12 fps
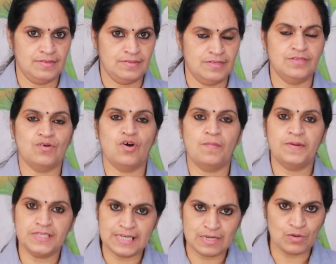And
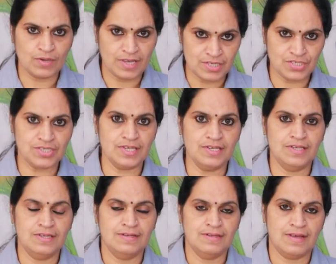open that location
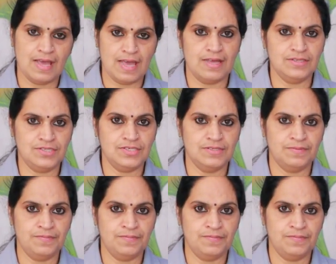and